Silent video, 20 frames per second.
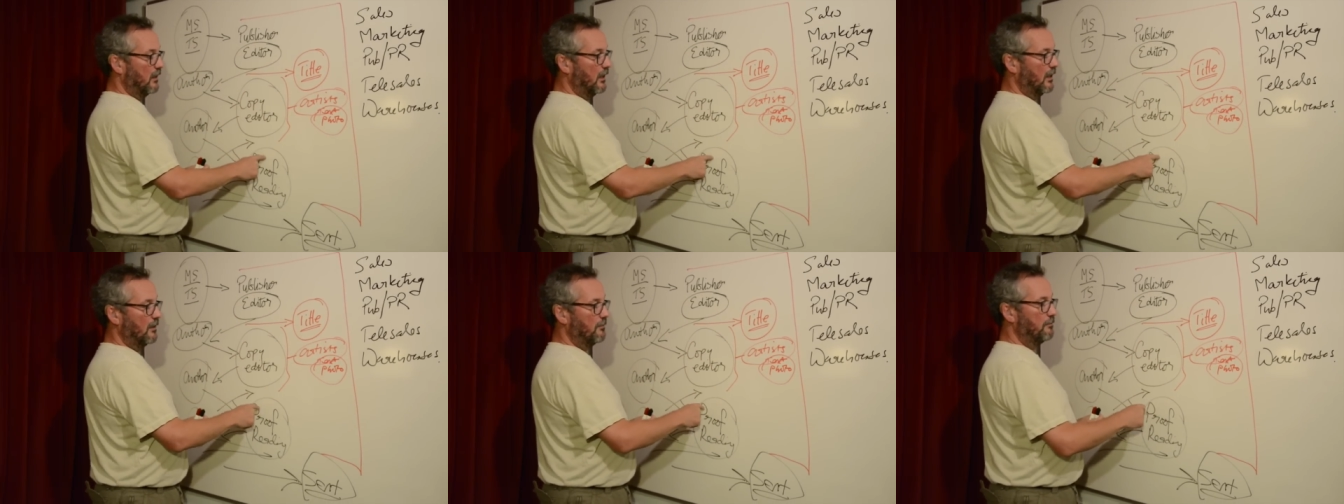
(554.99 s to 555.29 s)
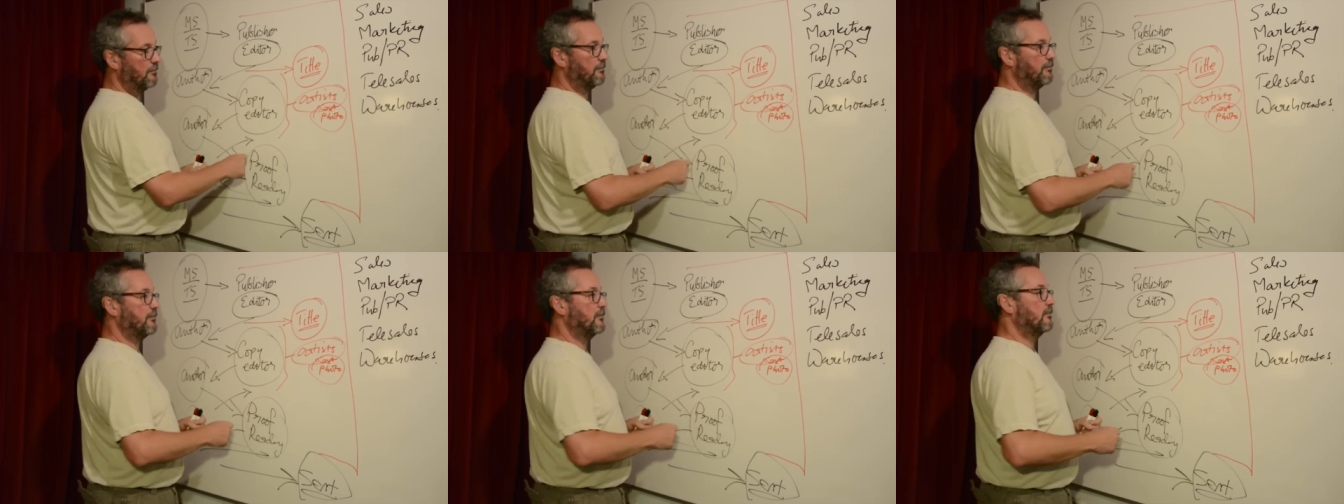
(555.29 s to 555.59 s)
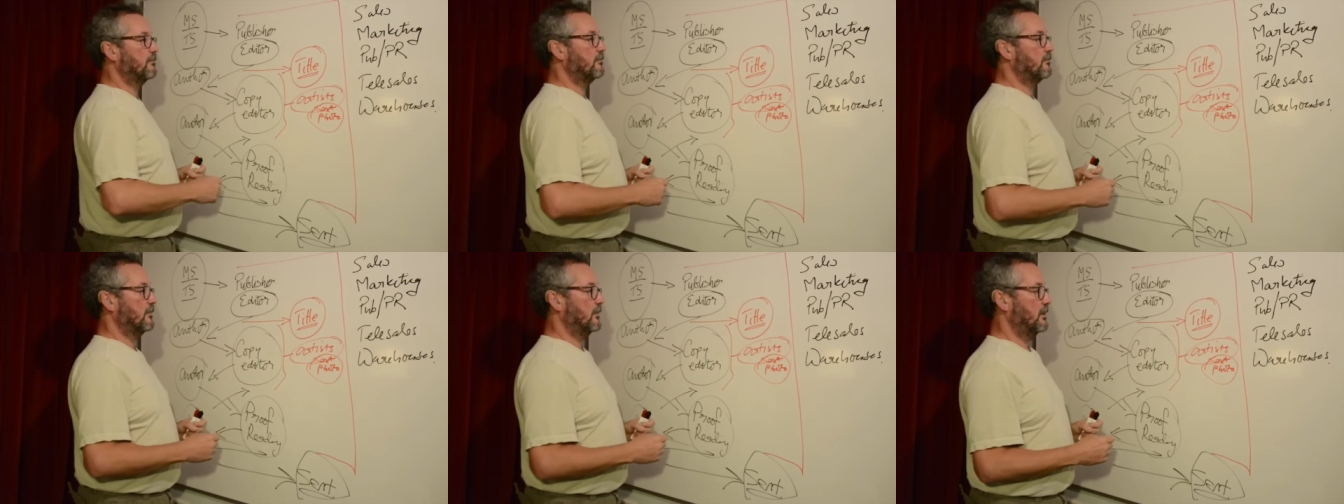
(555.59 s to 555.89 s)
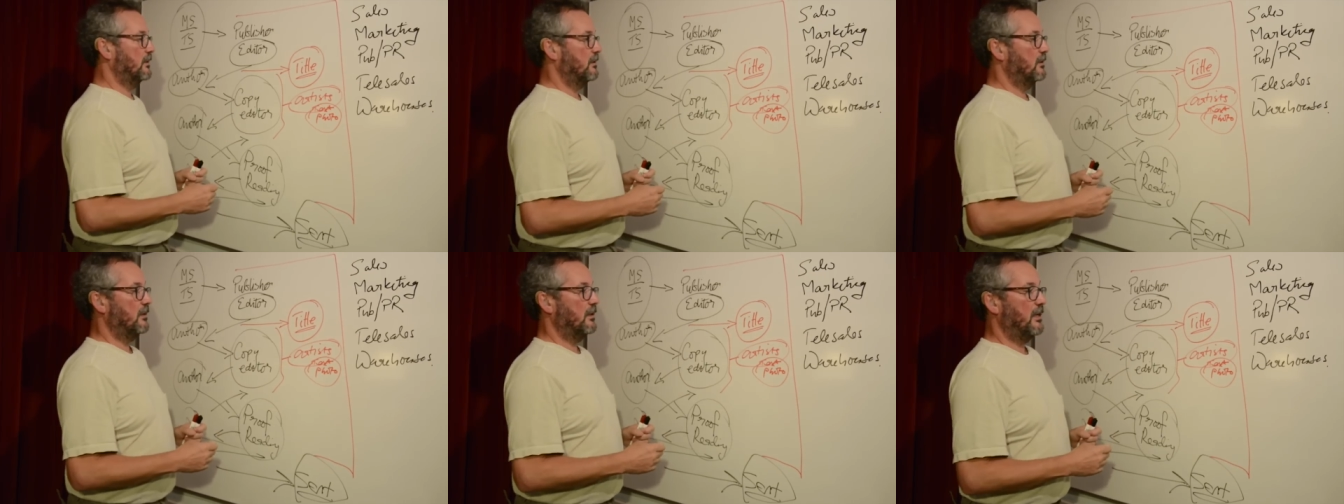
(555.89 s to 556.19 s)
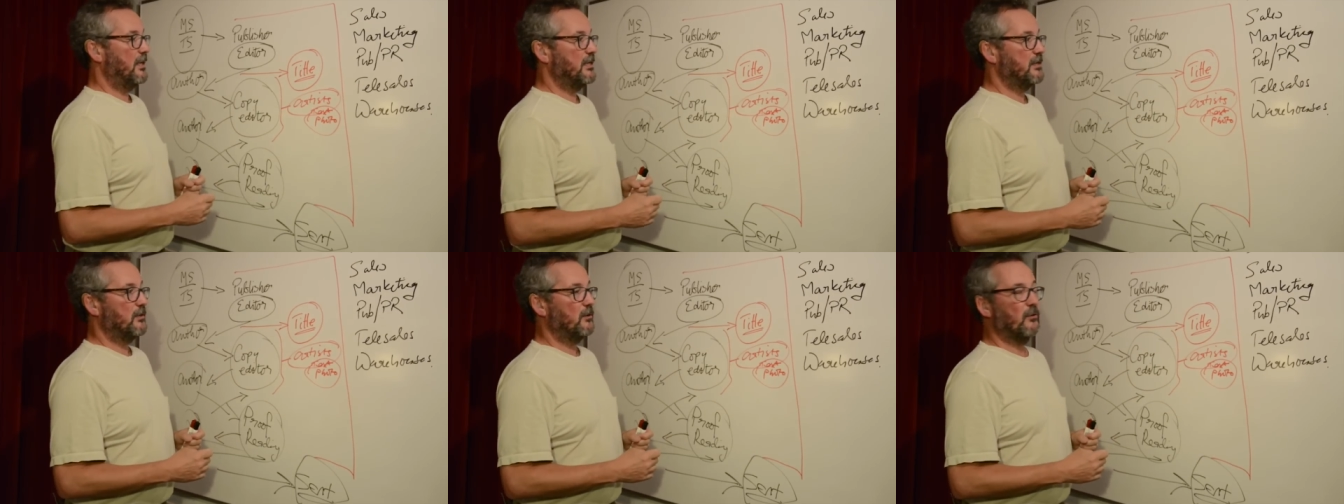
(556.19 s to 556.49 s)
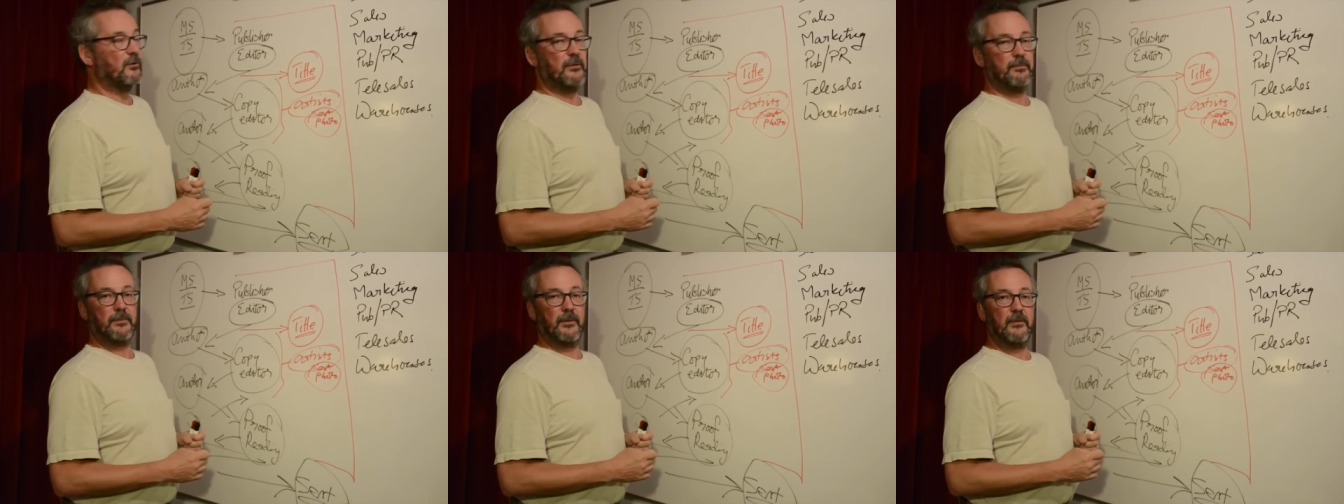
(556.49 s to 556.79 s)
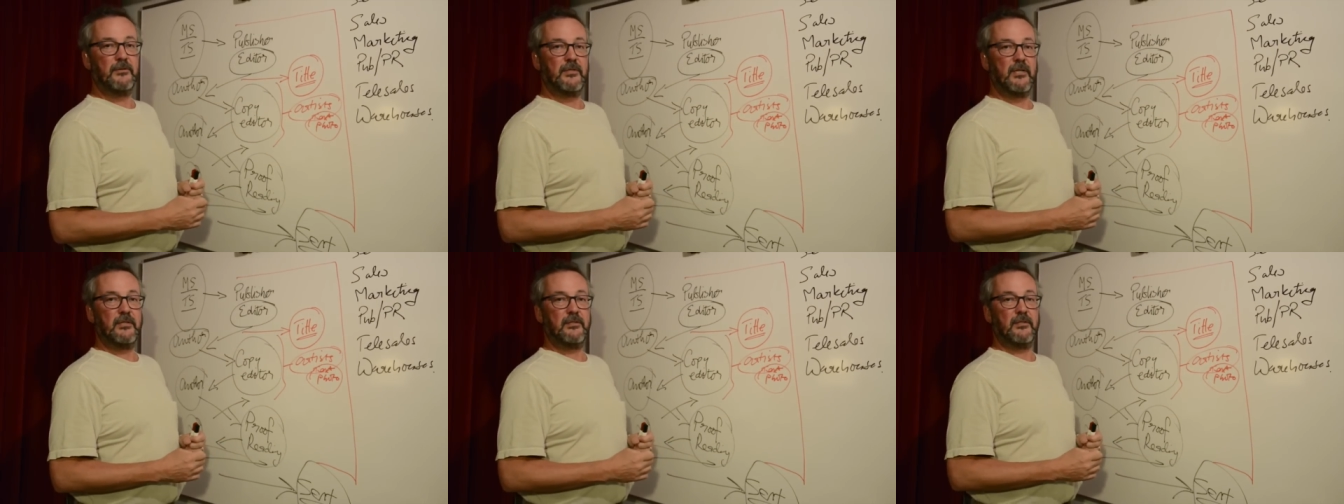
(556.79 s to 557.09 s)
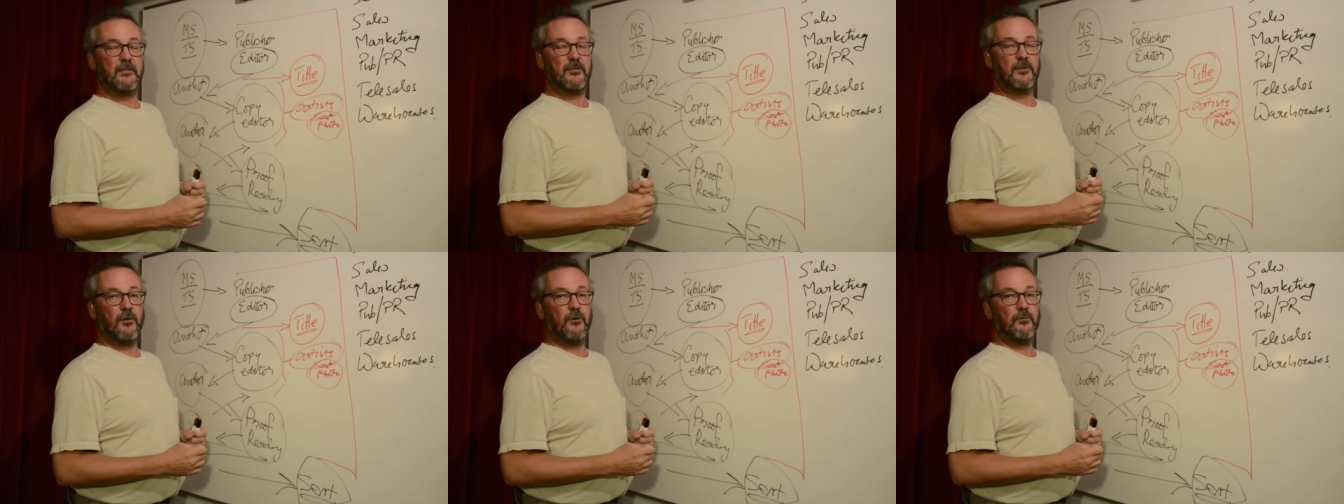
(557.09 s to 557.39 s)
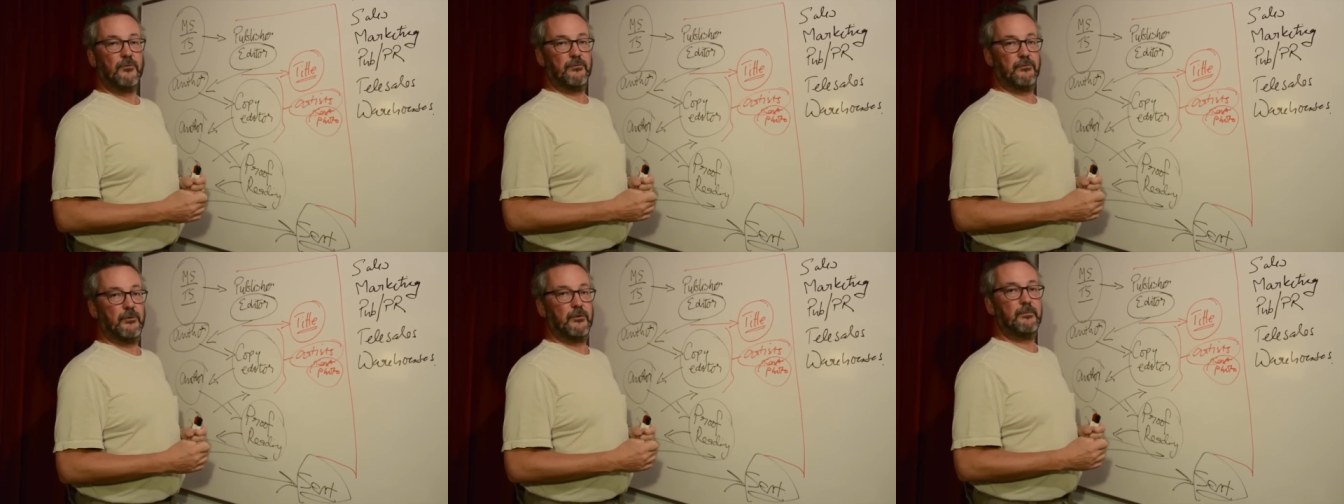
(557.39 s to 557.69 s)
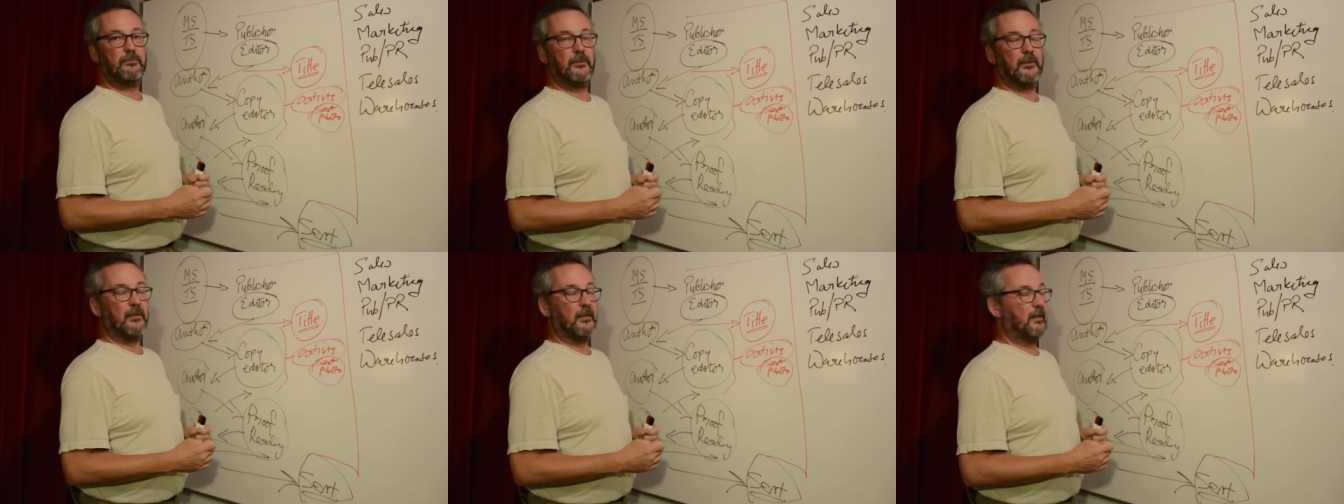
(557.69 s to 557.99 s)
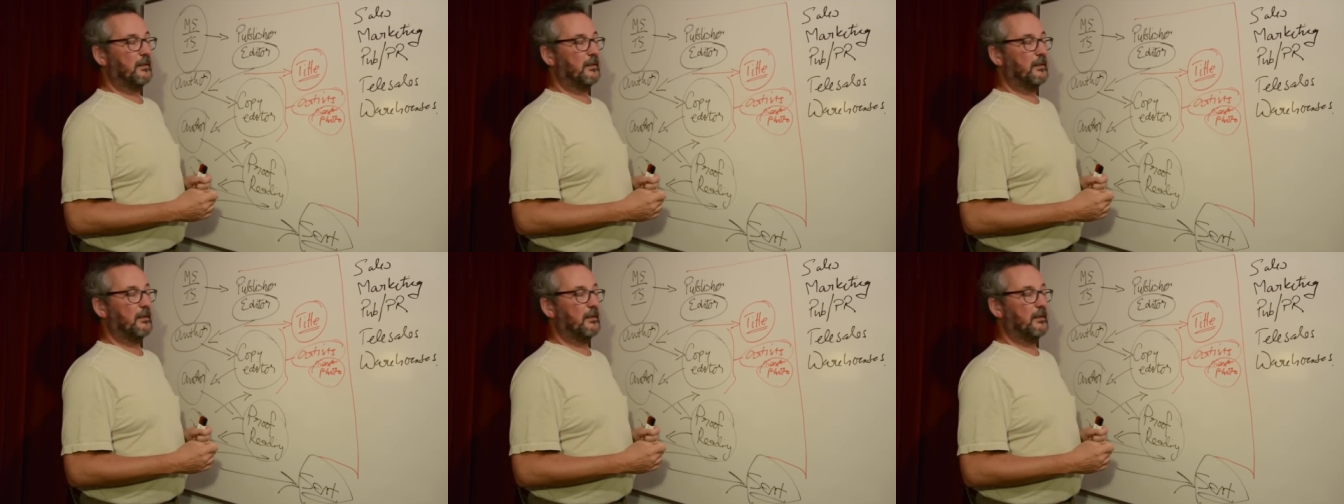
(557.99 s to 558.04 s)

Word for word: um, is not a process that's gone through,